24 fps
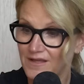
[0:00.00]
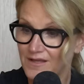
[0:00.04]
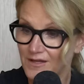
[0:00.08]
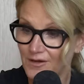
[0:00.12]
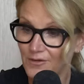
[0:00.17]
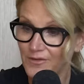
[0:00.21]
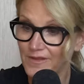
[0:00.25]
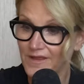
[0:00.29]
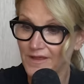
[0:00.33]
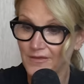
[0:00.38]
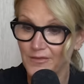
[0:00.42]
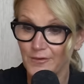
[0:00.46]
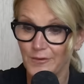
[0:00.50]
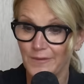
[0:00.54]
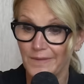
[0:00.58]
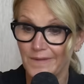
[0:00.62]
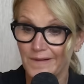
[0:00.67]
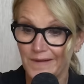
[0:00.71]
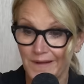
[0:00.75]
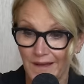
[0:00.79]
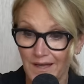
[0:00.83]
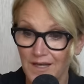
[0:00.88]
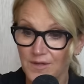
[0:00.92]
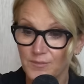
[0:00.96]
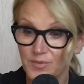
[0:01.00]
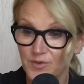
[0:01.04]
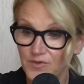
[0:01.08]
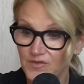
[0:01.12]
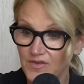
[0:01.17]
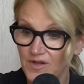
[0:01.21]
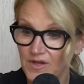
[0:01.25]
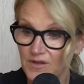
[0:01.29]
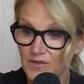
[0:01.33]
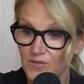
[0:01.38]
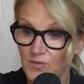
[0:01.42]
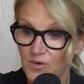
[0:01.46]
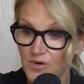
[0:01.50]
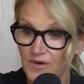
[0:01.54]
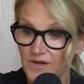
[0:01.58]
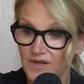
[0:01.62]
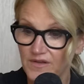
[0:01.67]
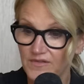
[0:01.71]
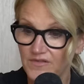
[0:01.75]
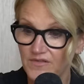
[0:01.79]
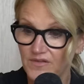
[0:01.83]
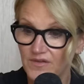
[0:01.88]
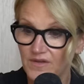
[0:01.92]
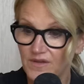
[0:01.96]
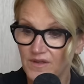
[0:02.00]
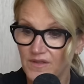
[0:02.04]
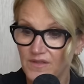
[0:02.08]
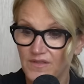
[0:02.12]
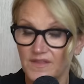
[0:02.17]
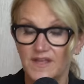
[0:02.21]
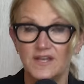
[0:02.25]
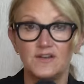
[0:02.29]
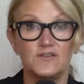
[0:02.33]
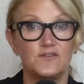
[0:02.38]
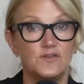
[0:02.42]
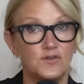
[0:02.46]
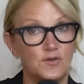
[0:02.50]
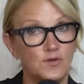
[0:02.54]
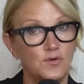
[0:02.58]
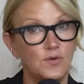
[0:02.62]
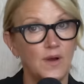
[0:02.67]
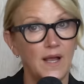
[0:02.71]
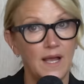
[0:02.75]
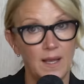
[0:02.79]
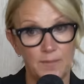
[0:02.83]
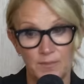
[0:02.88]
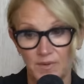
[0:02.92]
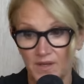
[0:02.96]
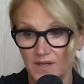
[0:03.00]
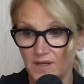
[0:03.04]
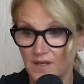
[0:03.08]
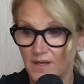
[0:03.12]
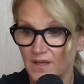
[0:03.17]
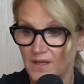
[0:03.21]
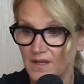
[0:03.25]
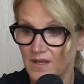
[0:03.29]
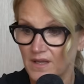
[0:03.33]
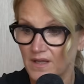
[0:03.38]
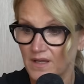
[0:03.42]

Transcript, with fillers: You know, the other 9% of the worries that do happen,